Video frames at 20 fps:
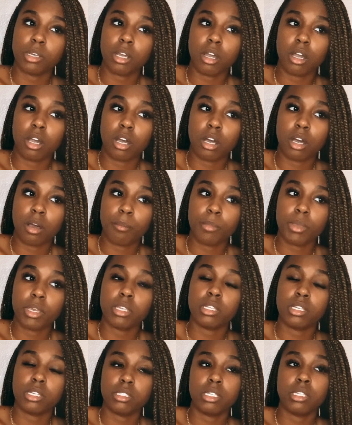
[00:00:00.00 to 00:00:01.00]

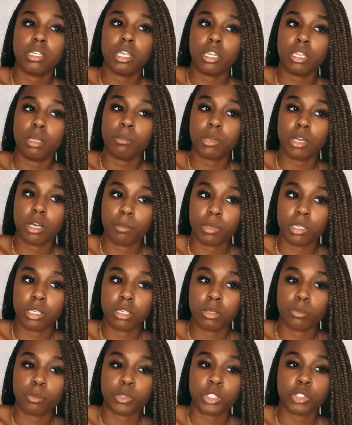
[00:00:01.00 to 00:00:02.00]
And he did end up
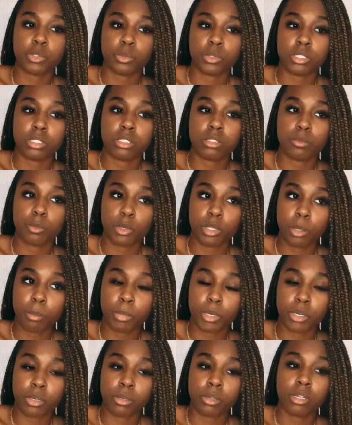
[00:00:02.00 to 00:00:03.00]
coming, which was for the
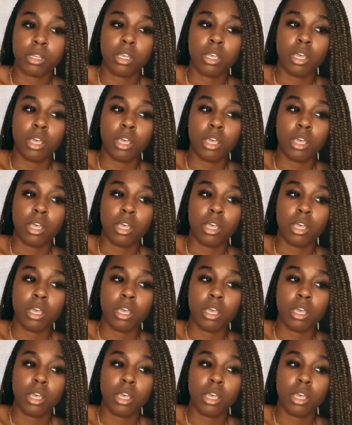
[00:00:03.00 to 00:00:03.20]
better.